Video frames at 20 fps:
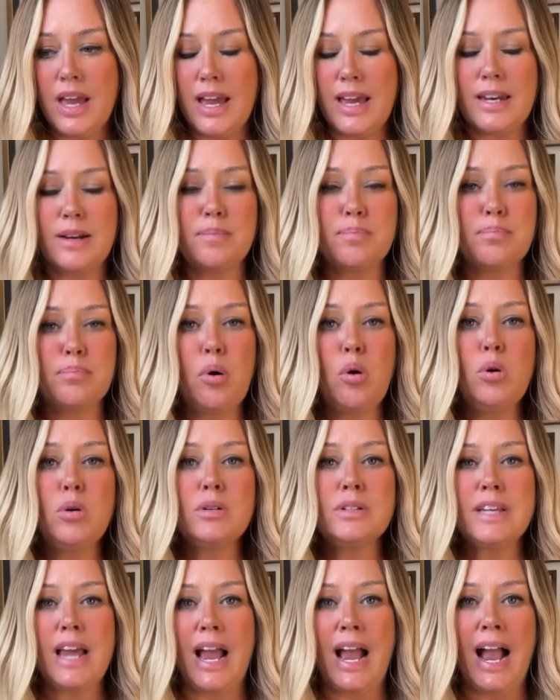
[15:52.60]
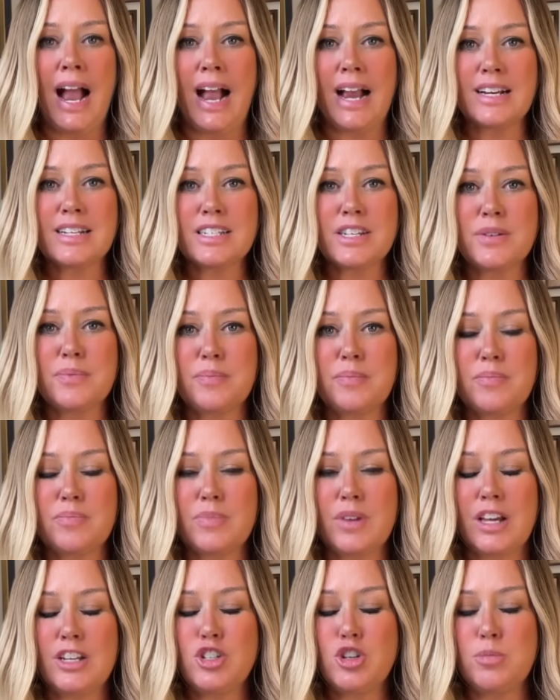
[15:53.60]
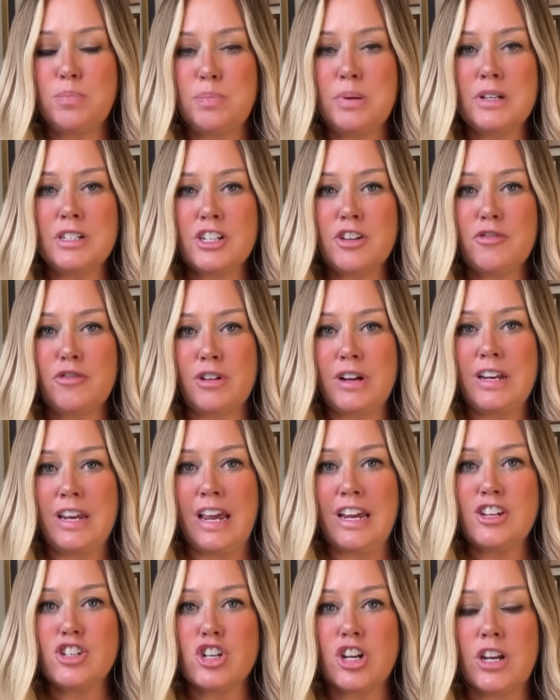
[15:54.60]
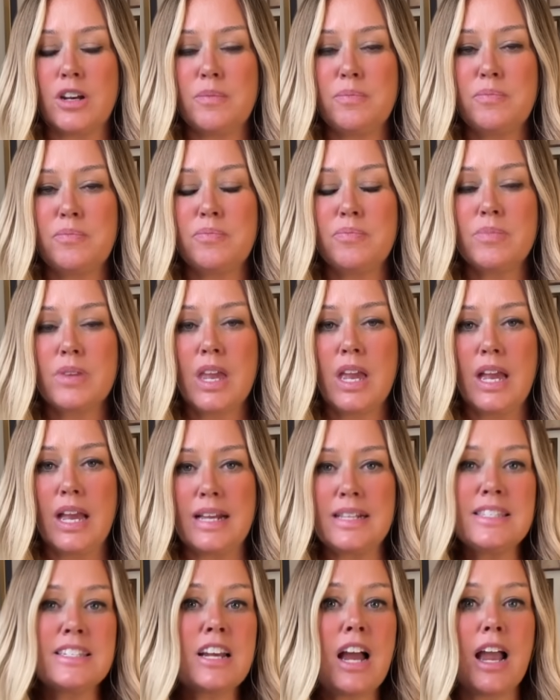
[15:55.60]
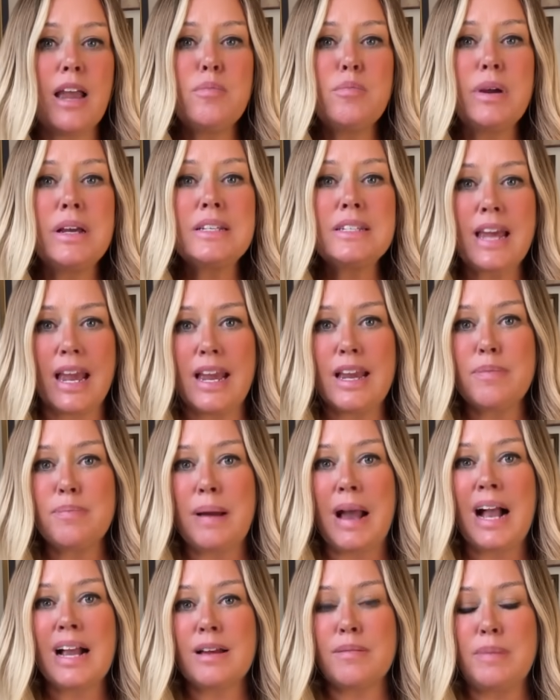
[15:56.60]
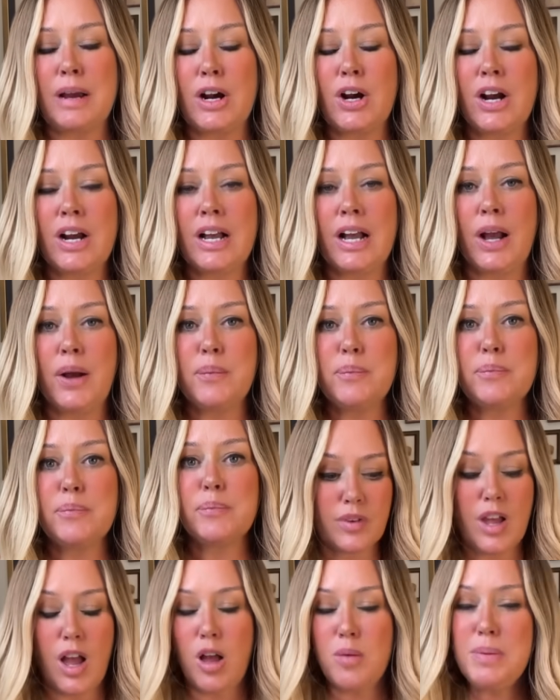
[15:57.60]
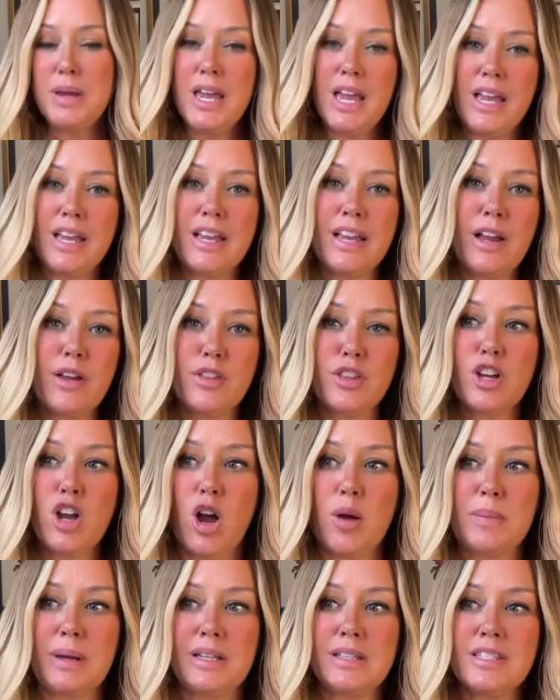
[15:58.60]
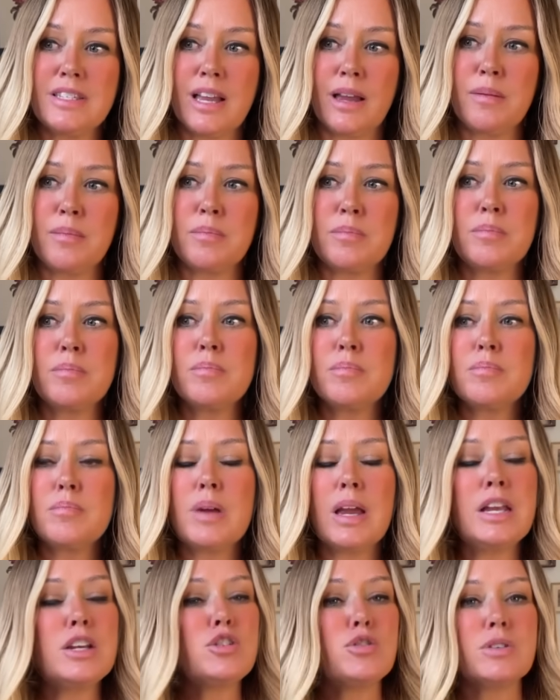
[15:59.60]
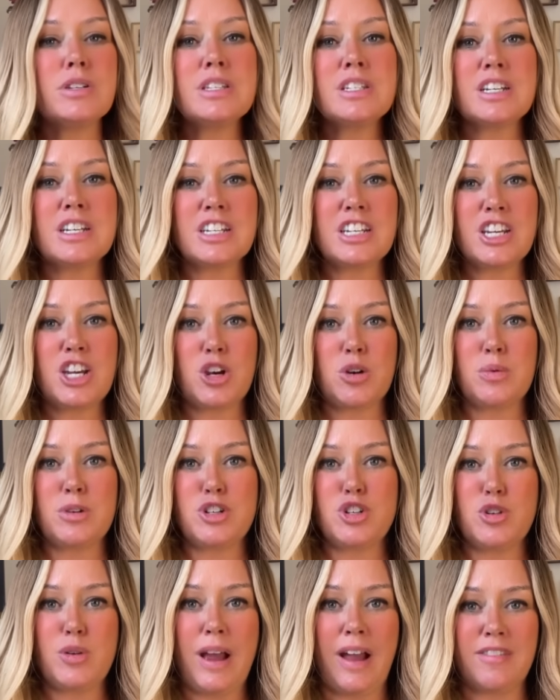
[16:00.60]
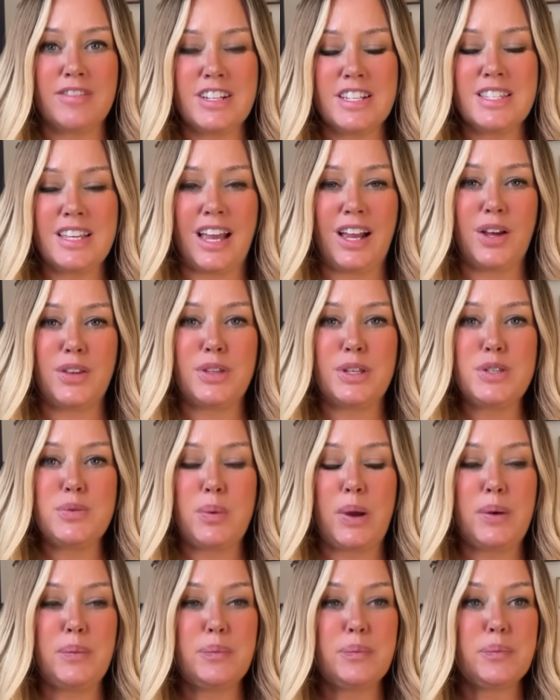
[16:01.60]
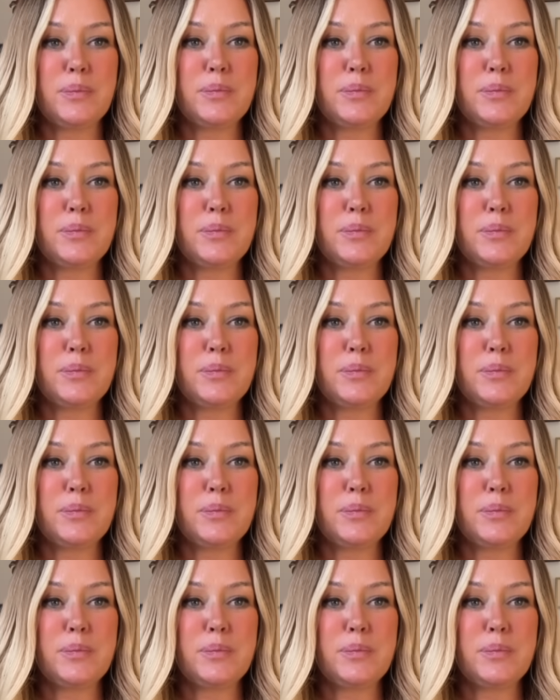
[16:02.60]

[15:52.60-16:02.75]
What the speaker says: in a bold act to build a free nation. It's time we take back America. I'll be hanging out in the comments. I'm interested to hear what you have to say on this one.